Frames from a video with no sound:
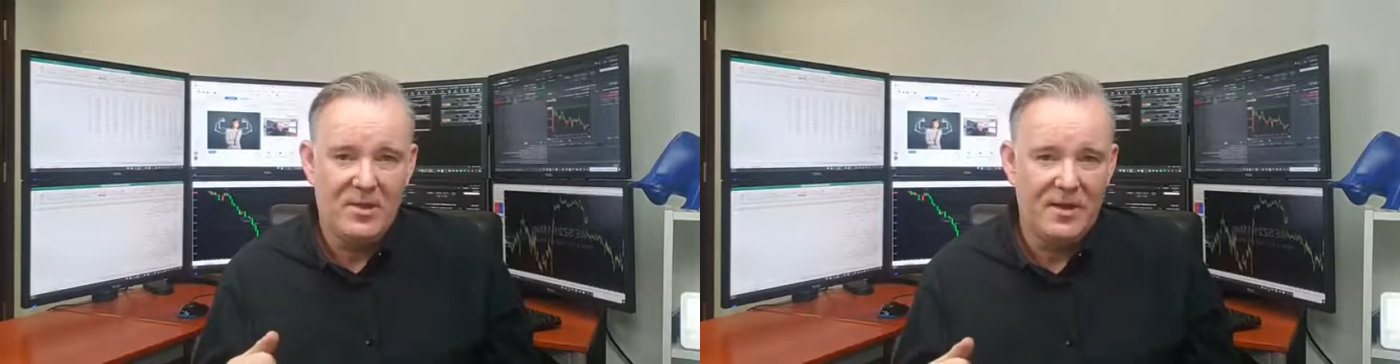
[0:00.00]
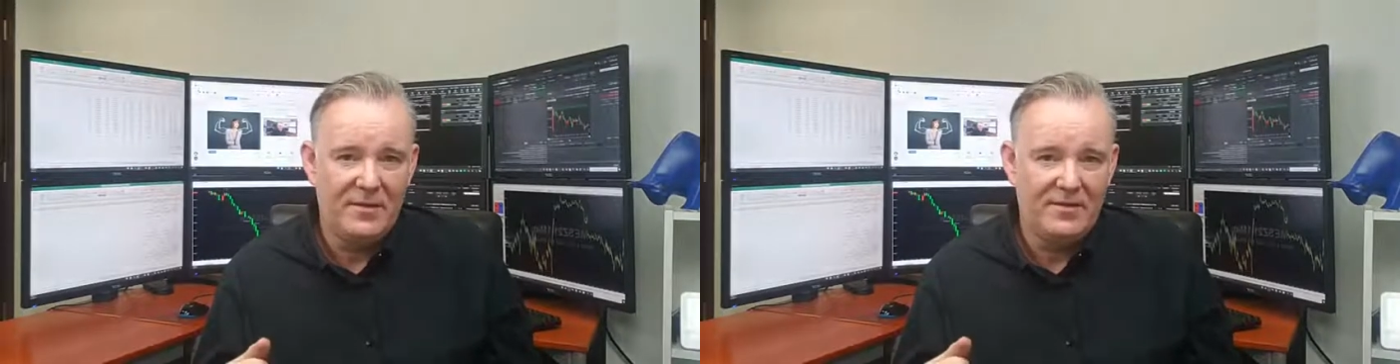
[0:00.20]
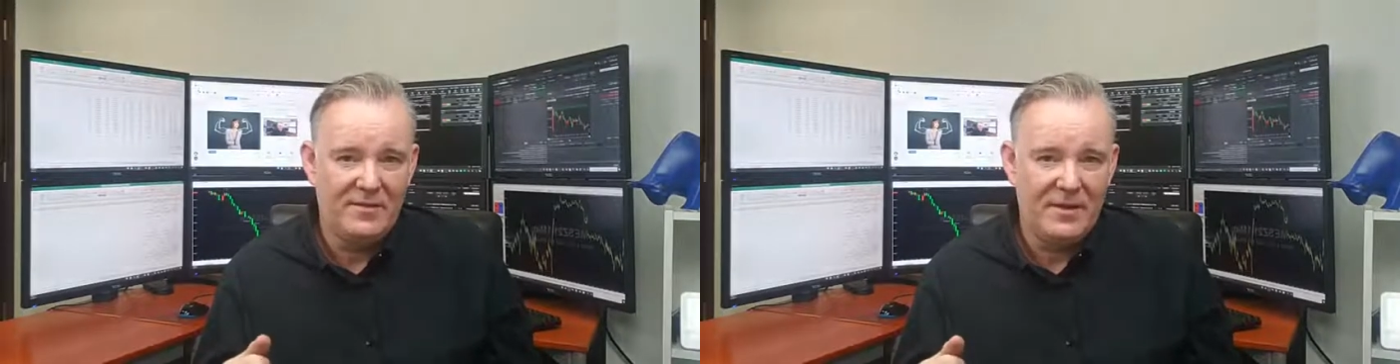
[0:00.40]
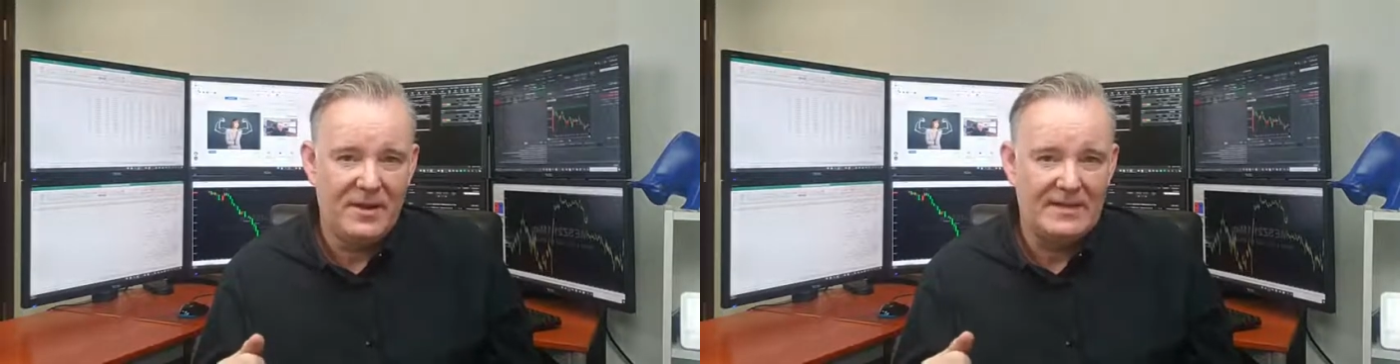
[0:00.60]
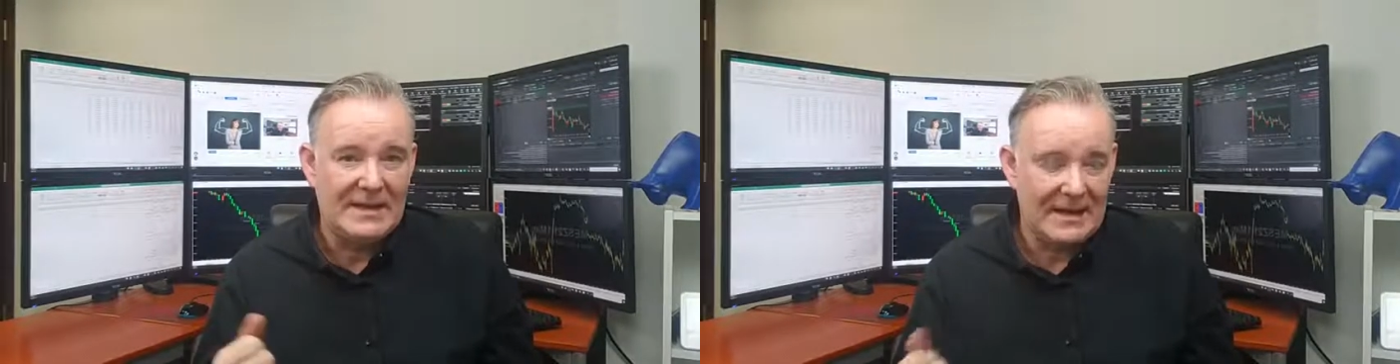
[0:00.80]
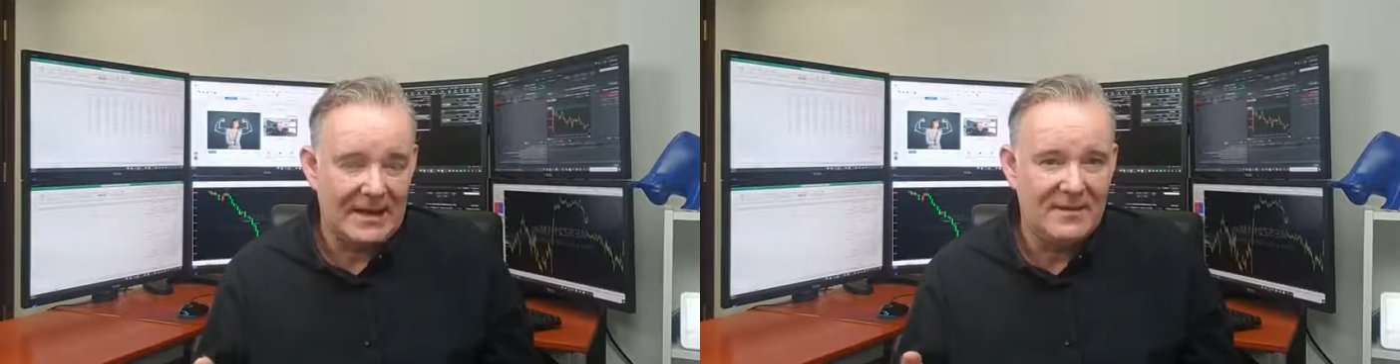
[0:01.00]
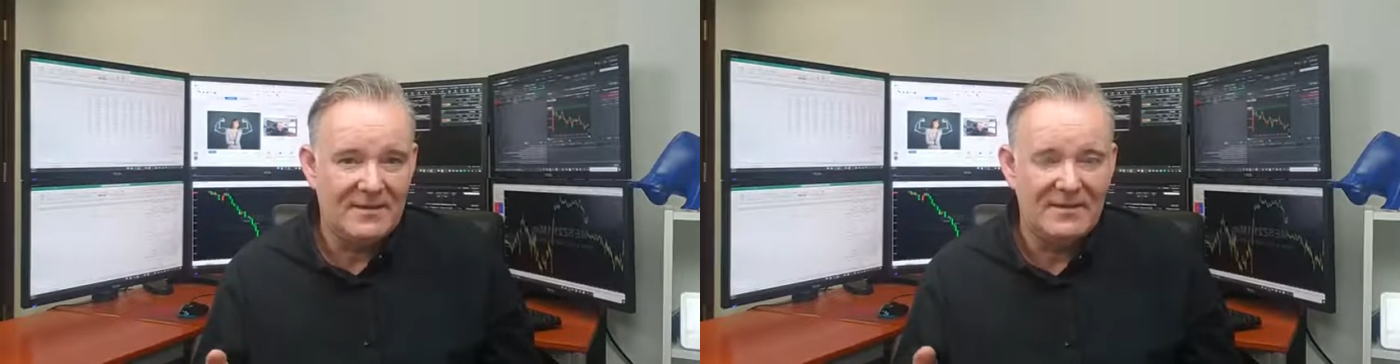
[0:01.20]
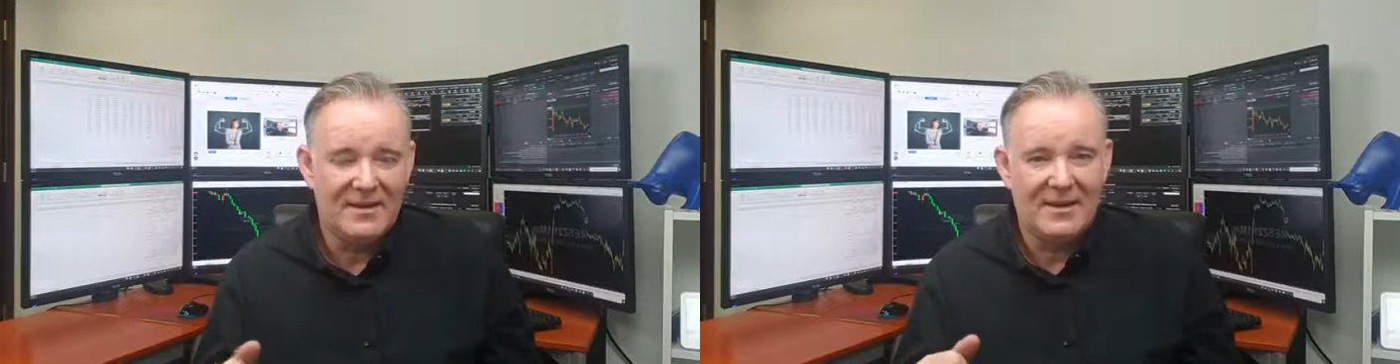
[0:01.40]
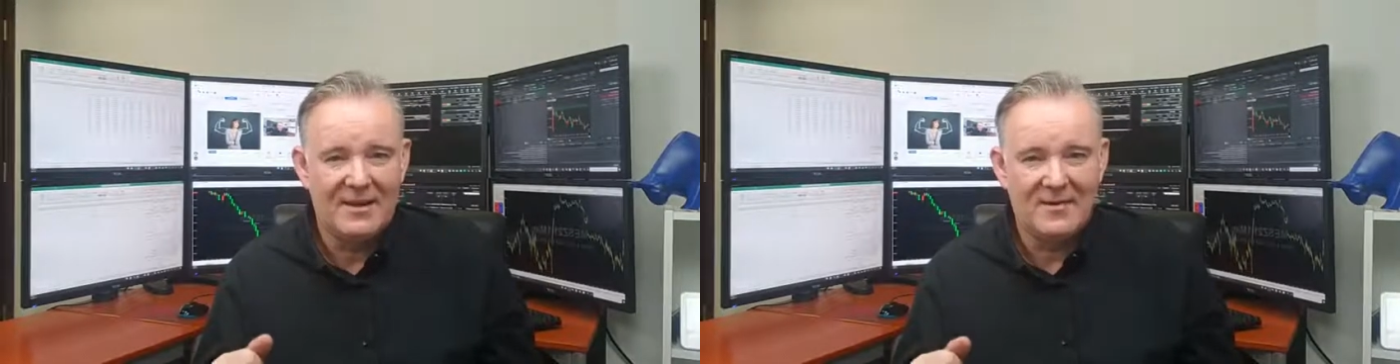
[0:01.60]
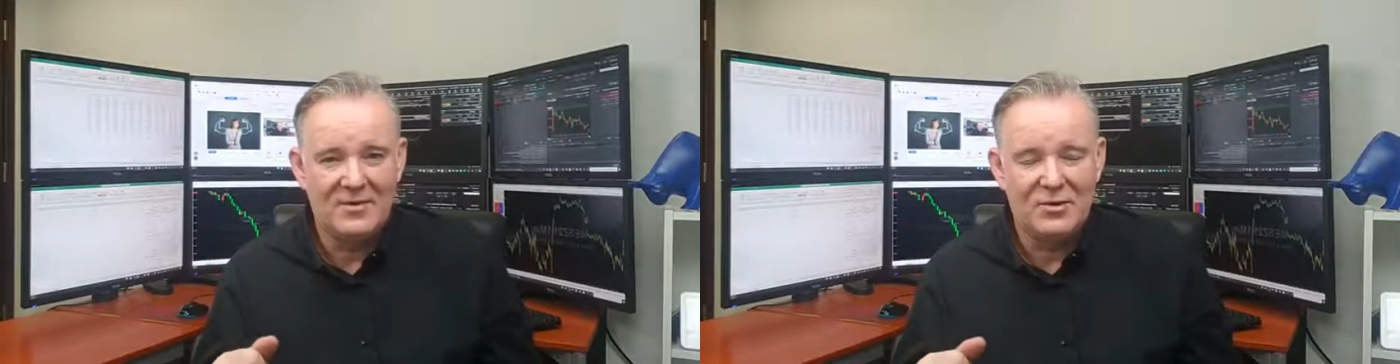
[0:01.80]
they have declined
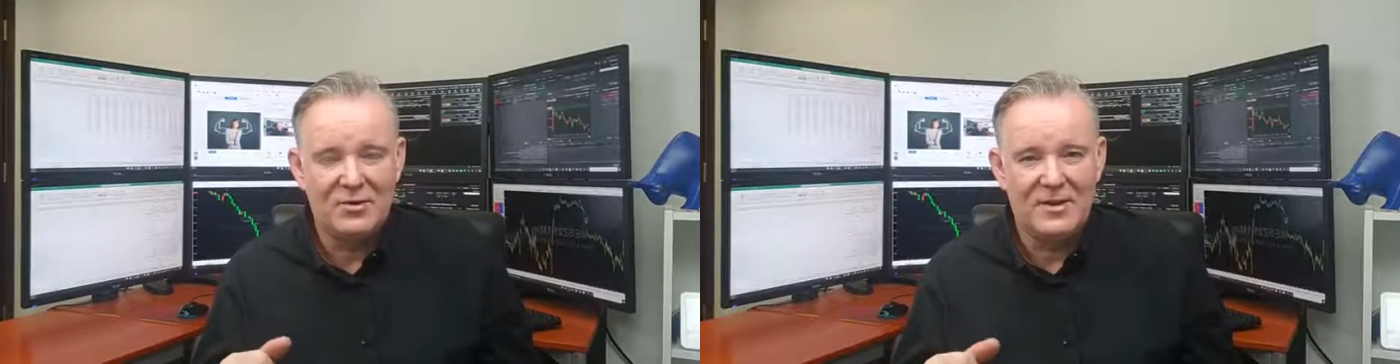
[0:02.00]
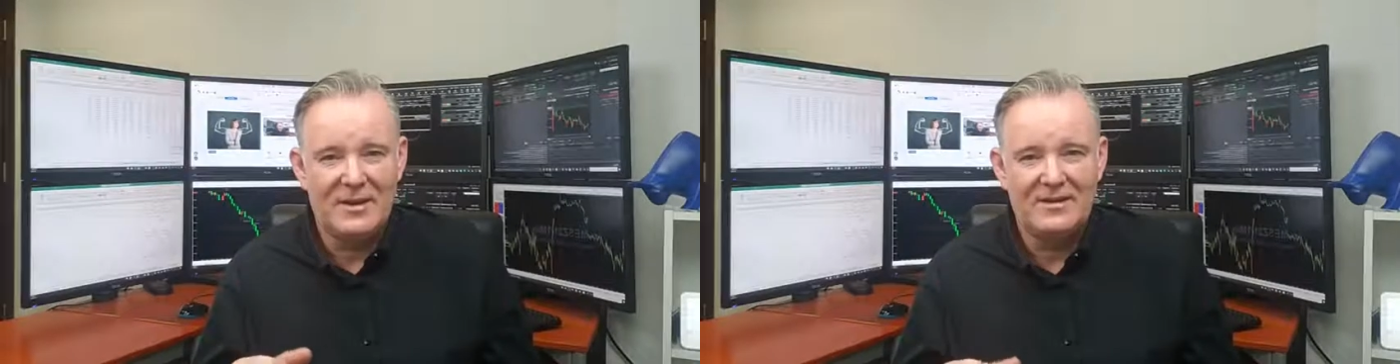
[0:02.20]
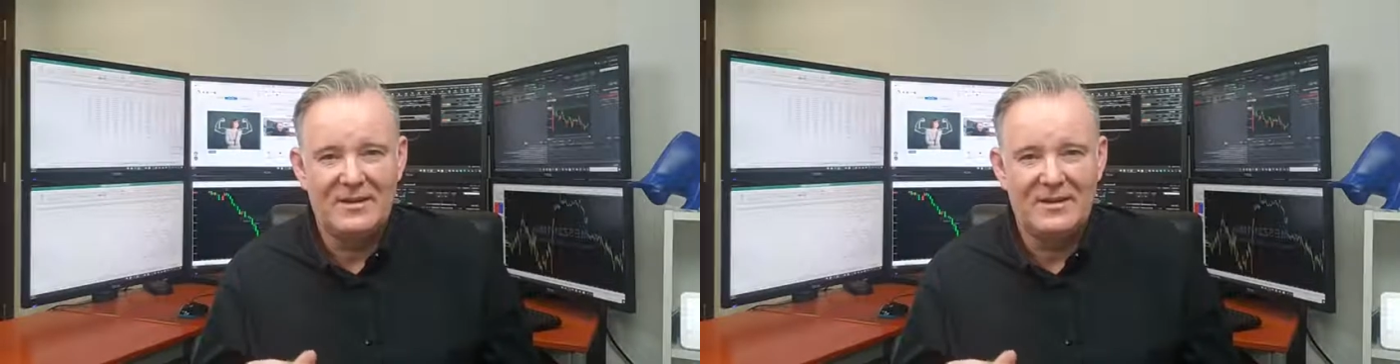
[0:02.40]
to do that,